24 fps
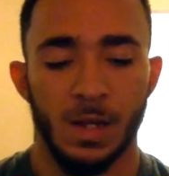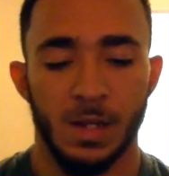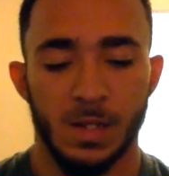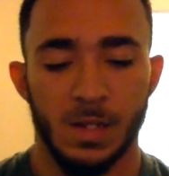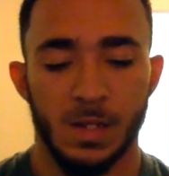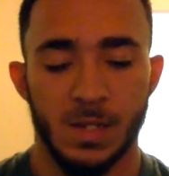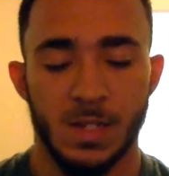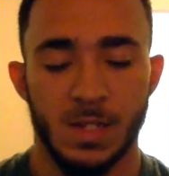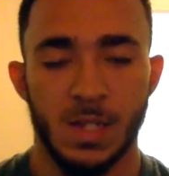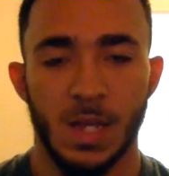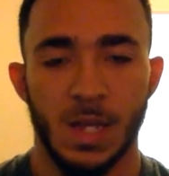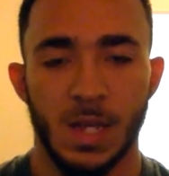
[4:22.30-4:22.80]

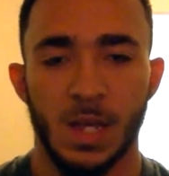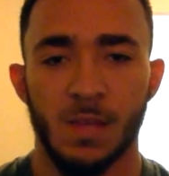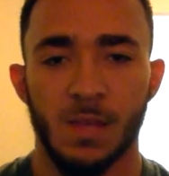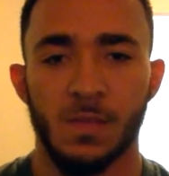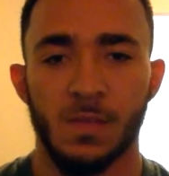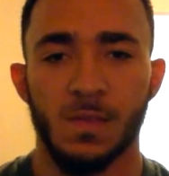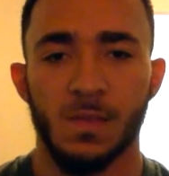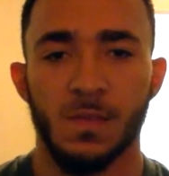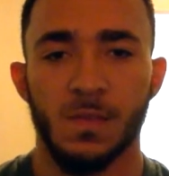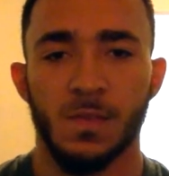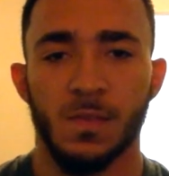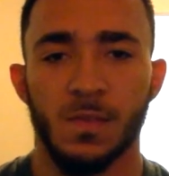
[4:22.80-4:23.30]
It
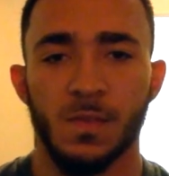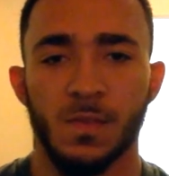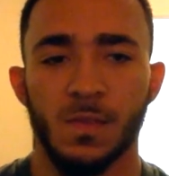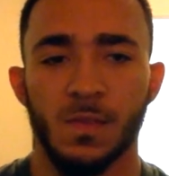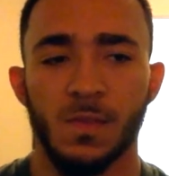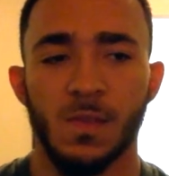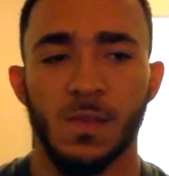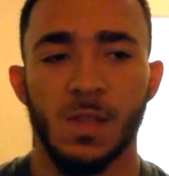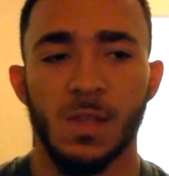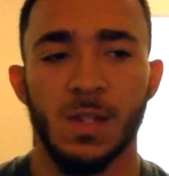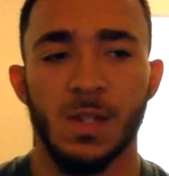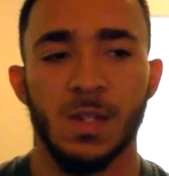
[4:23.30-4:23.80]
said,
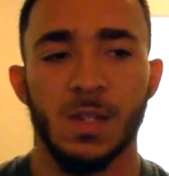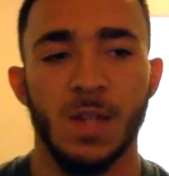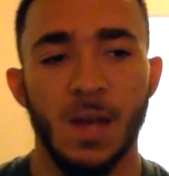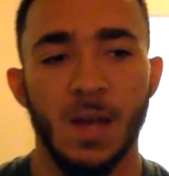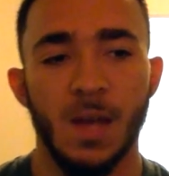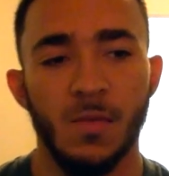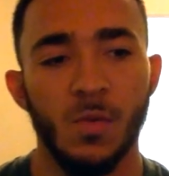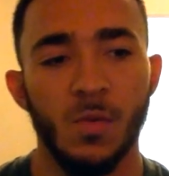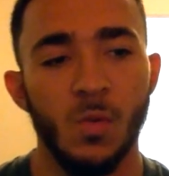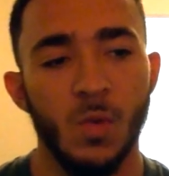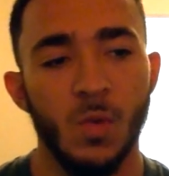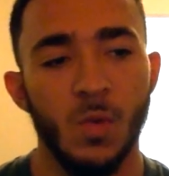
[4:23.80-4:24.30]
"The
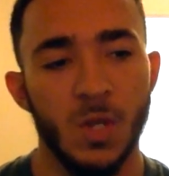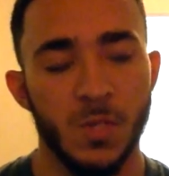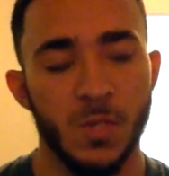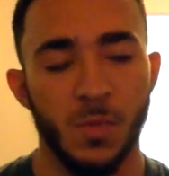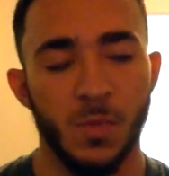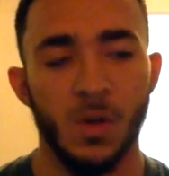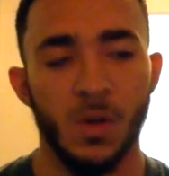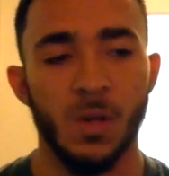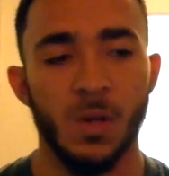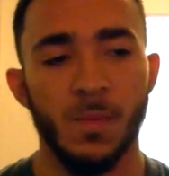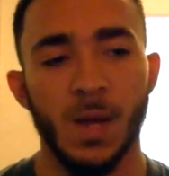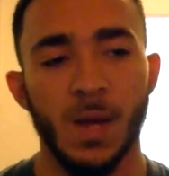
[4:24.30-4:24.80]
devil
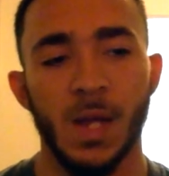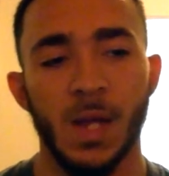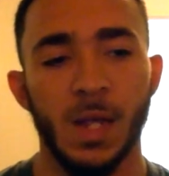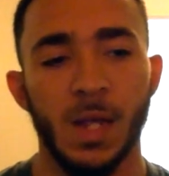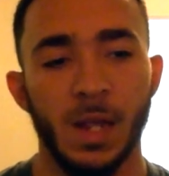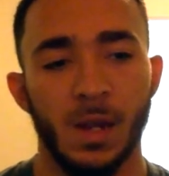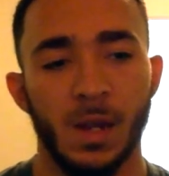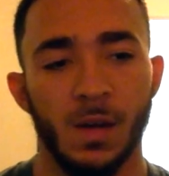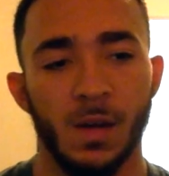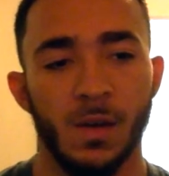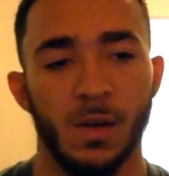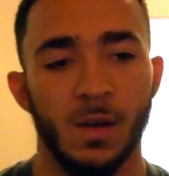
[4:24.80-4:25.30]
whispered in my
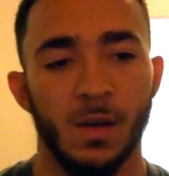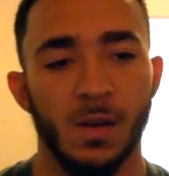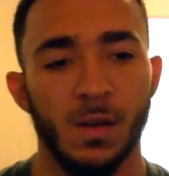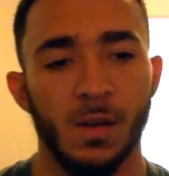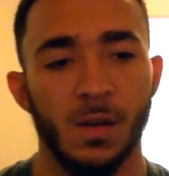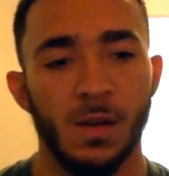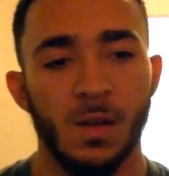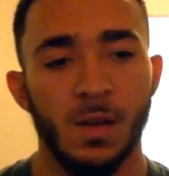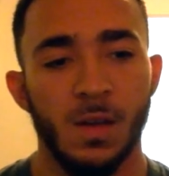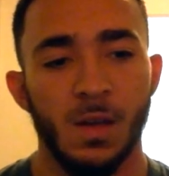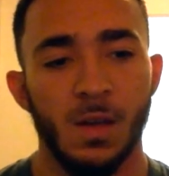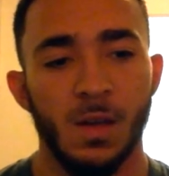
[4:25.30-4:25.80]
ear
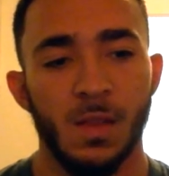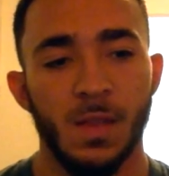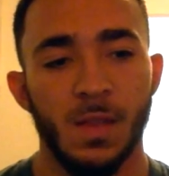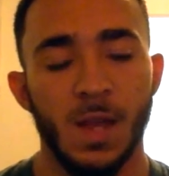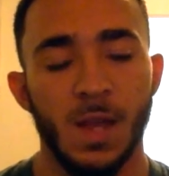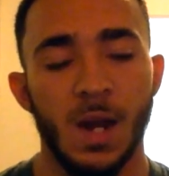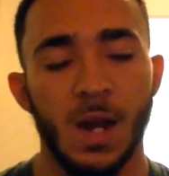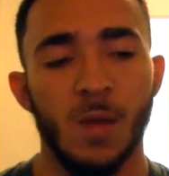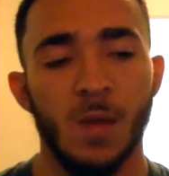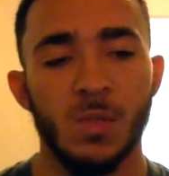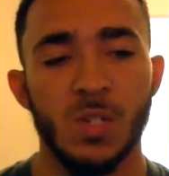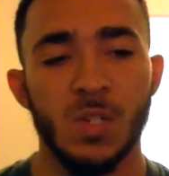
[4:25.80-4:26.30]

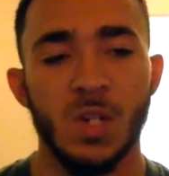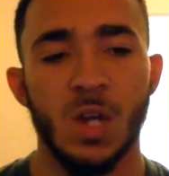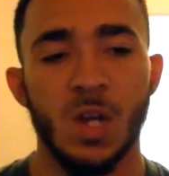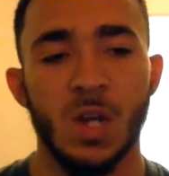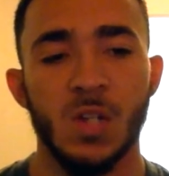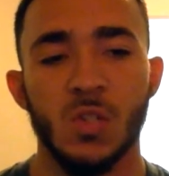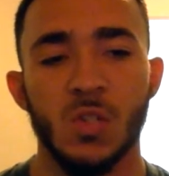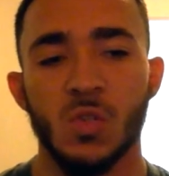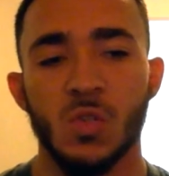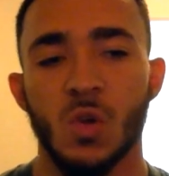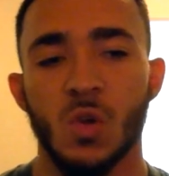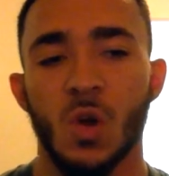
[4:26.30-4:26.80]
that I was
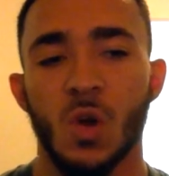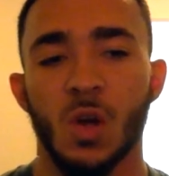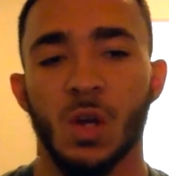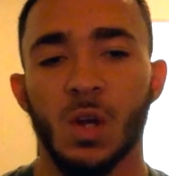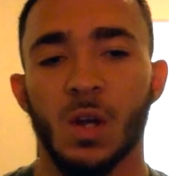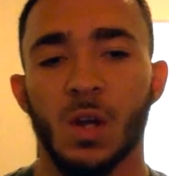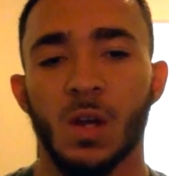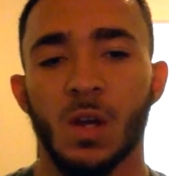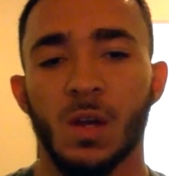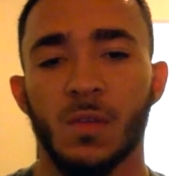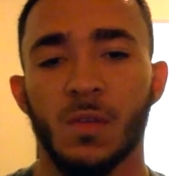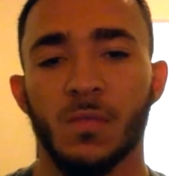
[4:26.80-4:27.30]
not strong
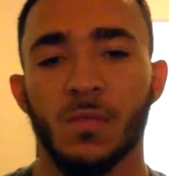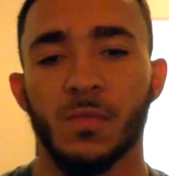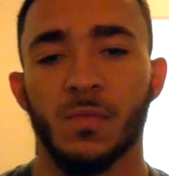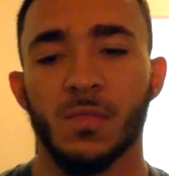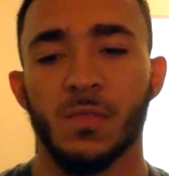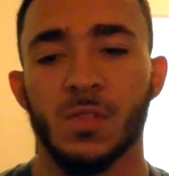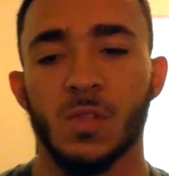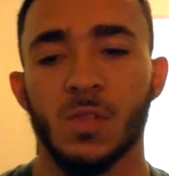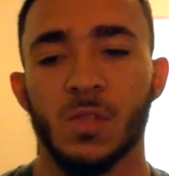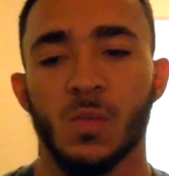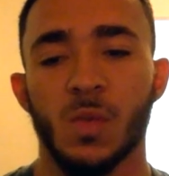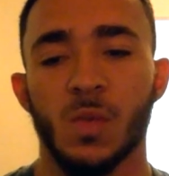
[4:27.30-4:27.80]
enough
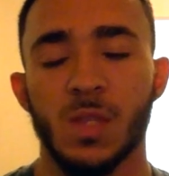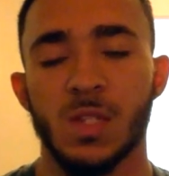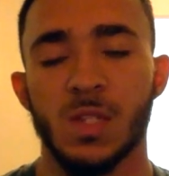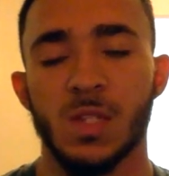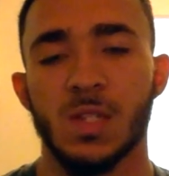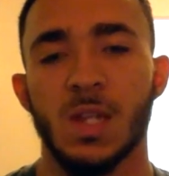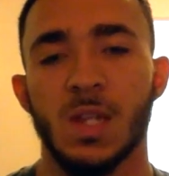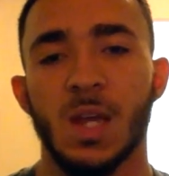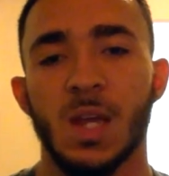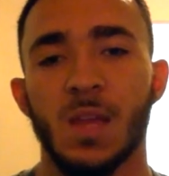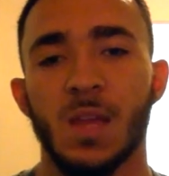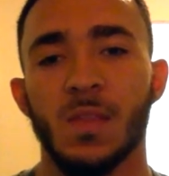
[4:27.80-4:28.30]
to
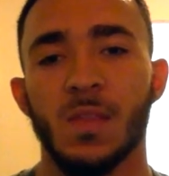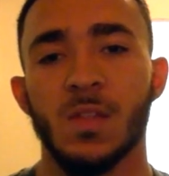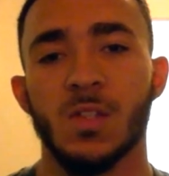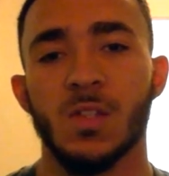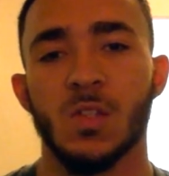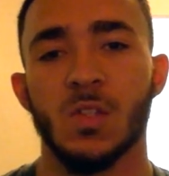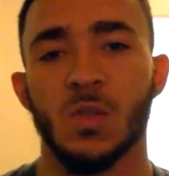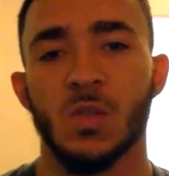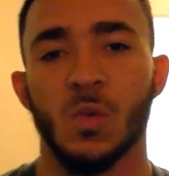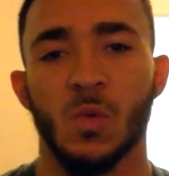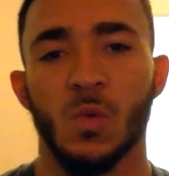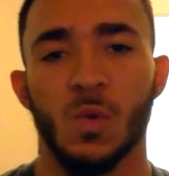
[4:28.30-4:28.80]
withstand the
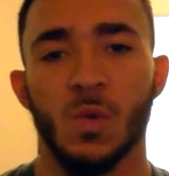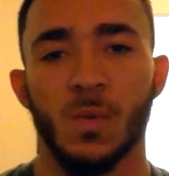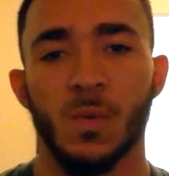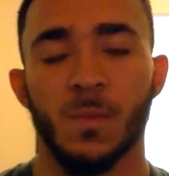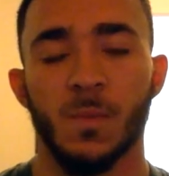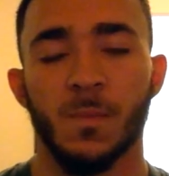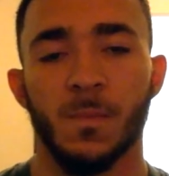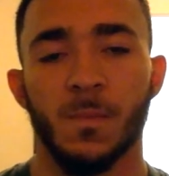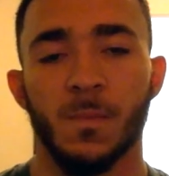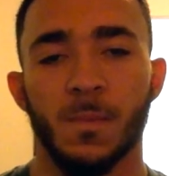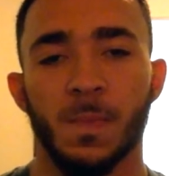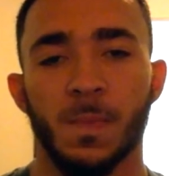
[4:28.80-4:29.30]

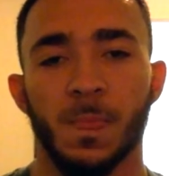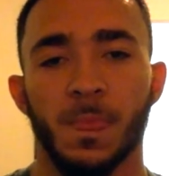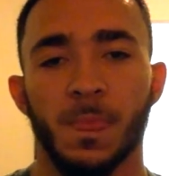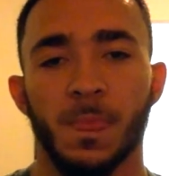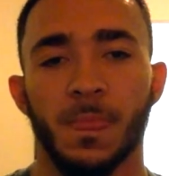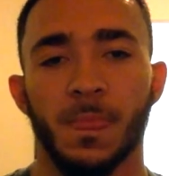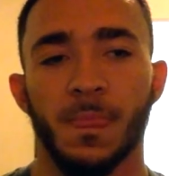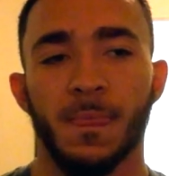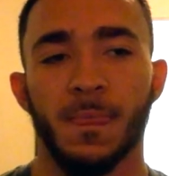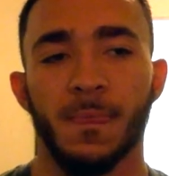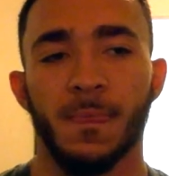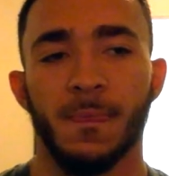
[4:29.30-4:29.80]
storm.
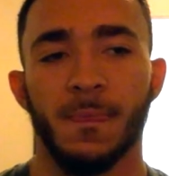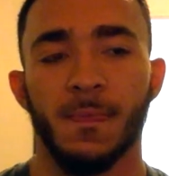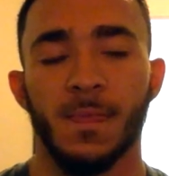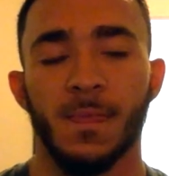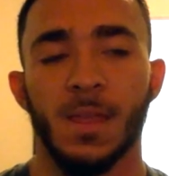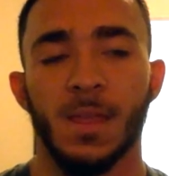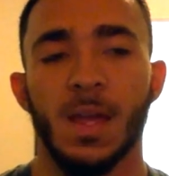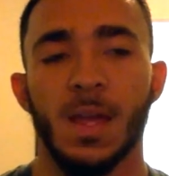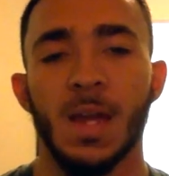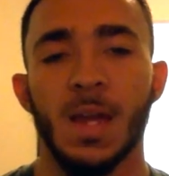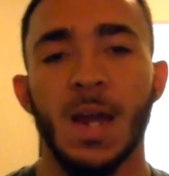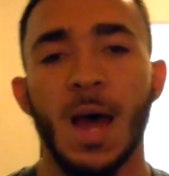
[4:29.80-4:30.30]

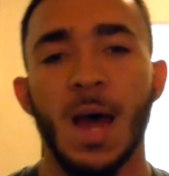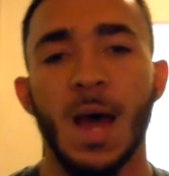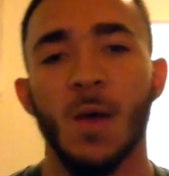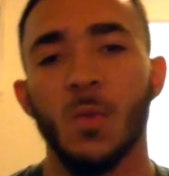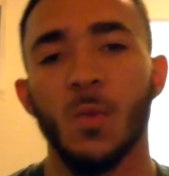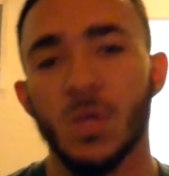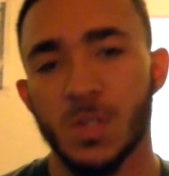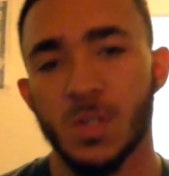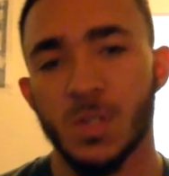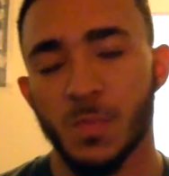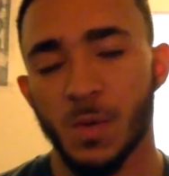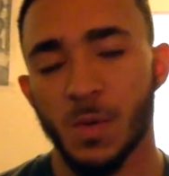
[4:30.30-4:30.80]
And I
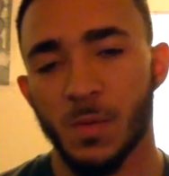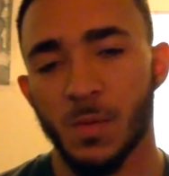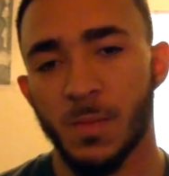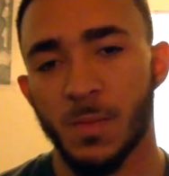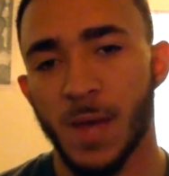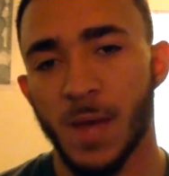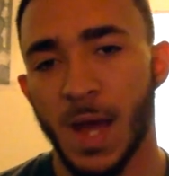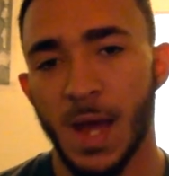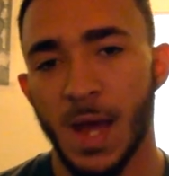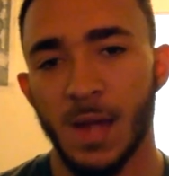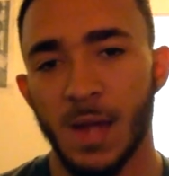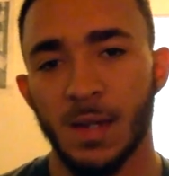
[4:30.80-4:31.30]
whispered
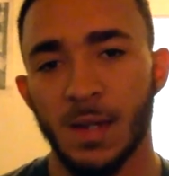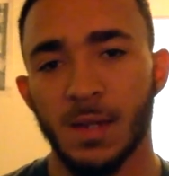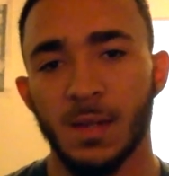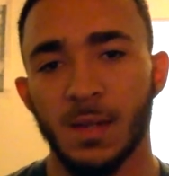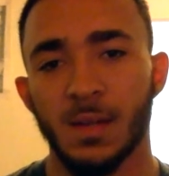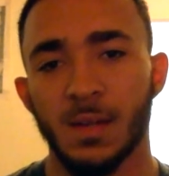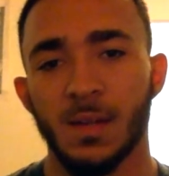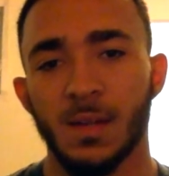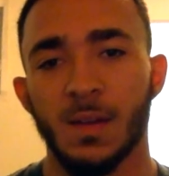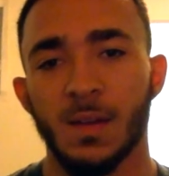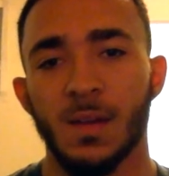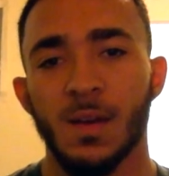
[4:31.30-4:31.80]
back,
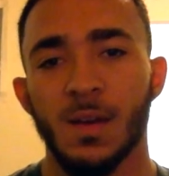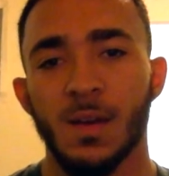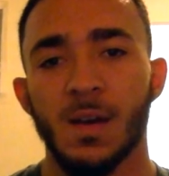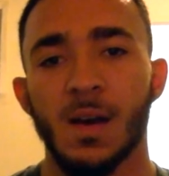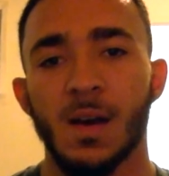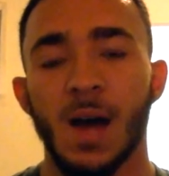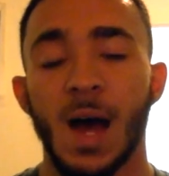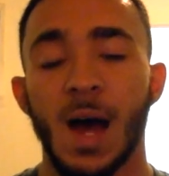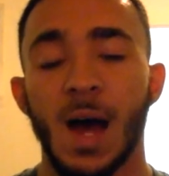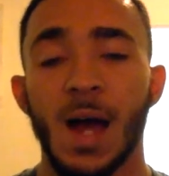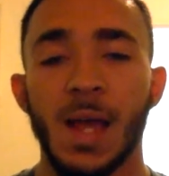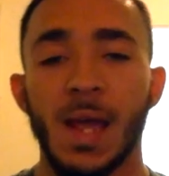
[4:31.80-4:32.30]

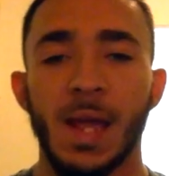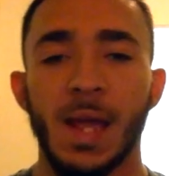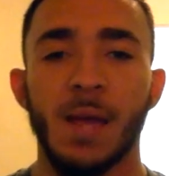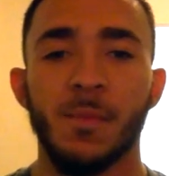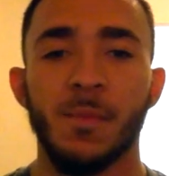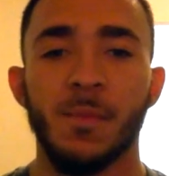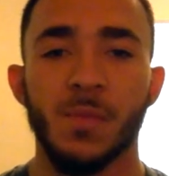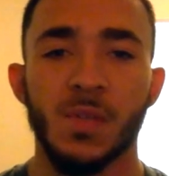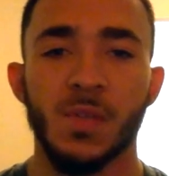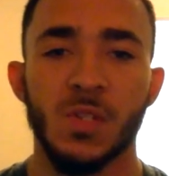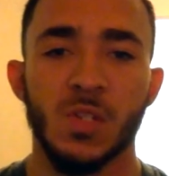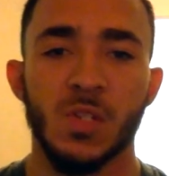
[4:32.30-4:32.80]
I
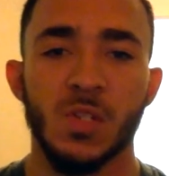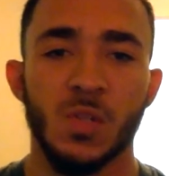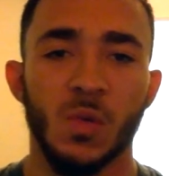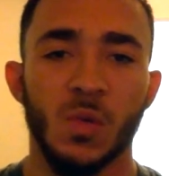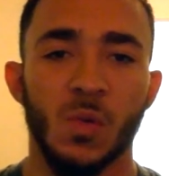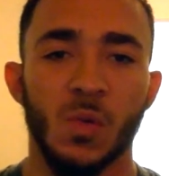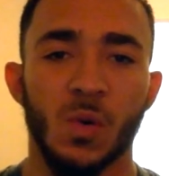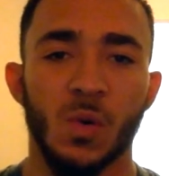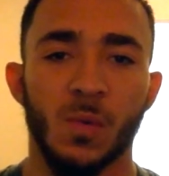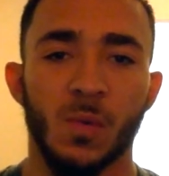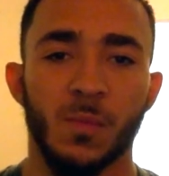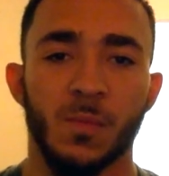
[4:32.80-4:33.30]
am the
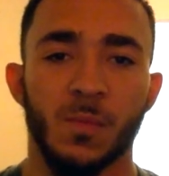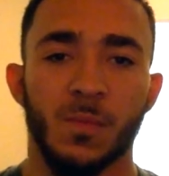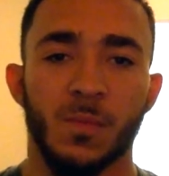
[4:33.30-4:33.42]
storm."